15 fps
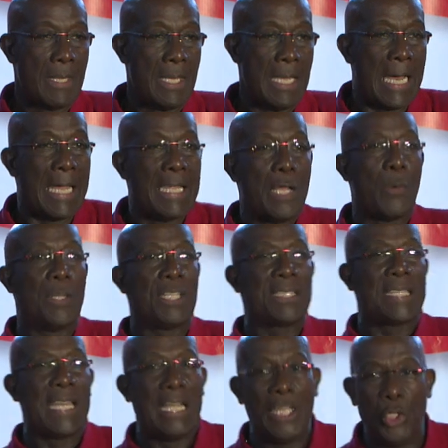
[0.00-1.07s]
And they want to
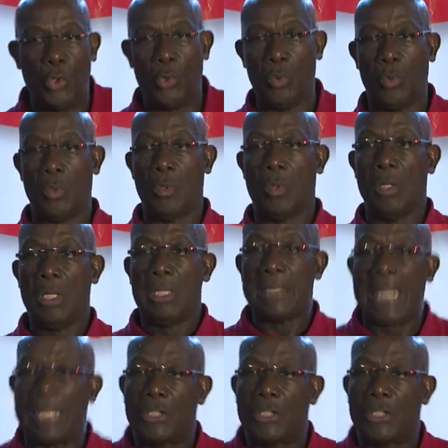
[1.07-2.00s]
tell you that